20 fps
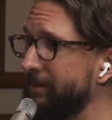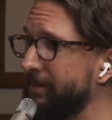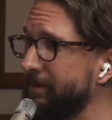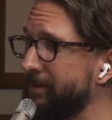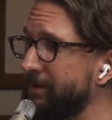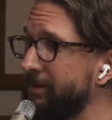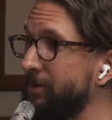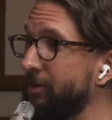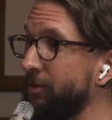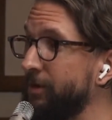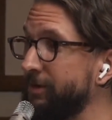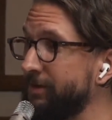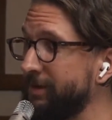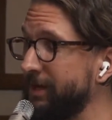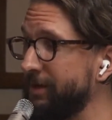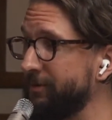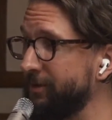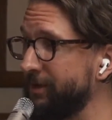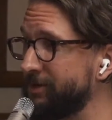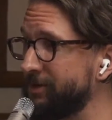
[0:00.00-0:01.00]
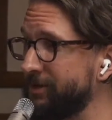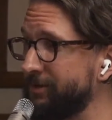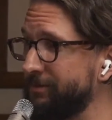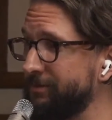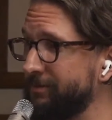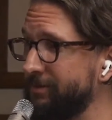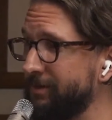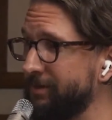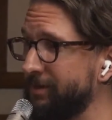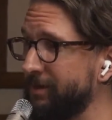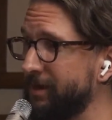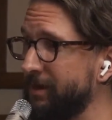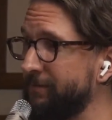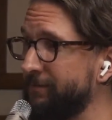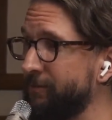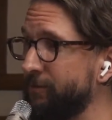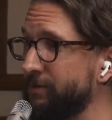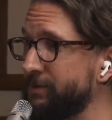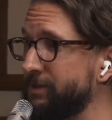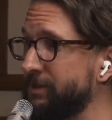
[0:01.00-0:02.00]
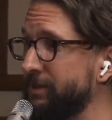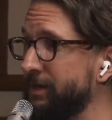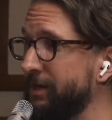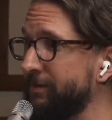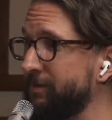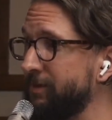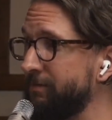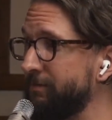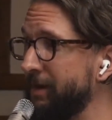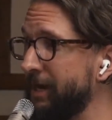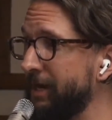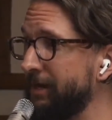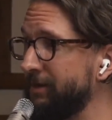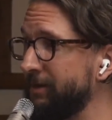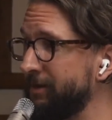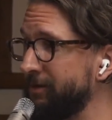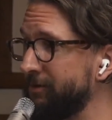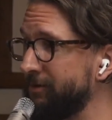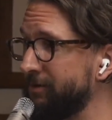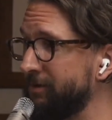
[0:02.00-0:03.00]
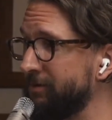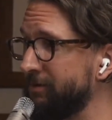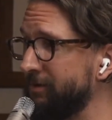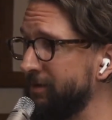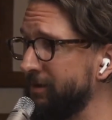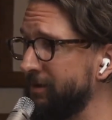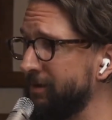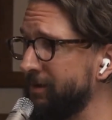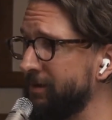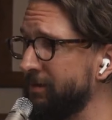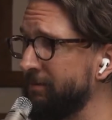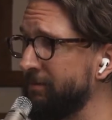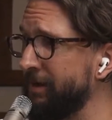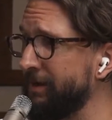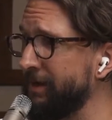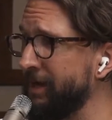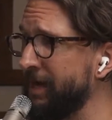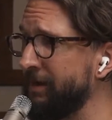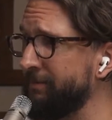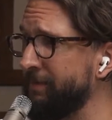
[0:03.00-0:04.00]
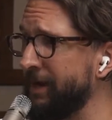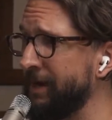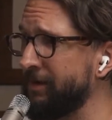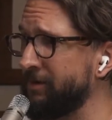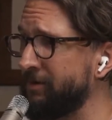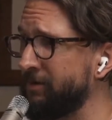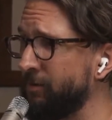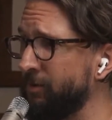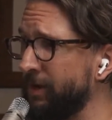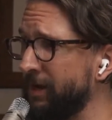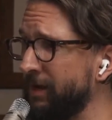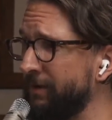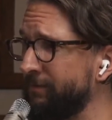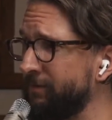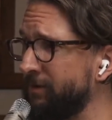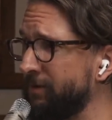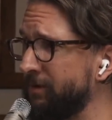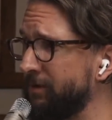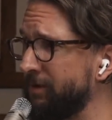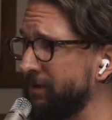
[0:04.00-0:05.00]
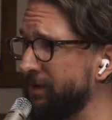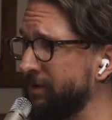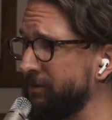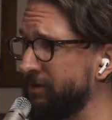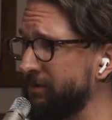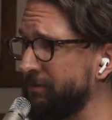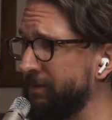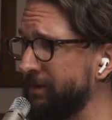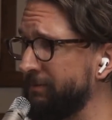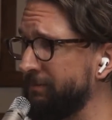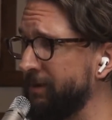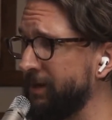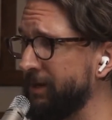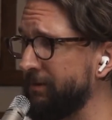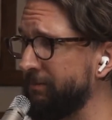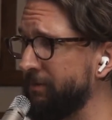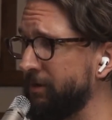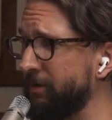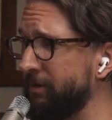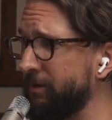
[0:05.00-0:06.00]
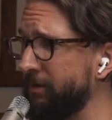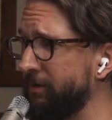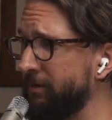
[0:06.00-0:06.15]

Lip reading: glorious day, Richard. Unfortunately, I have some bad news. My dad passed away after he was bit by a bird.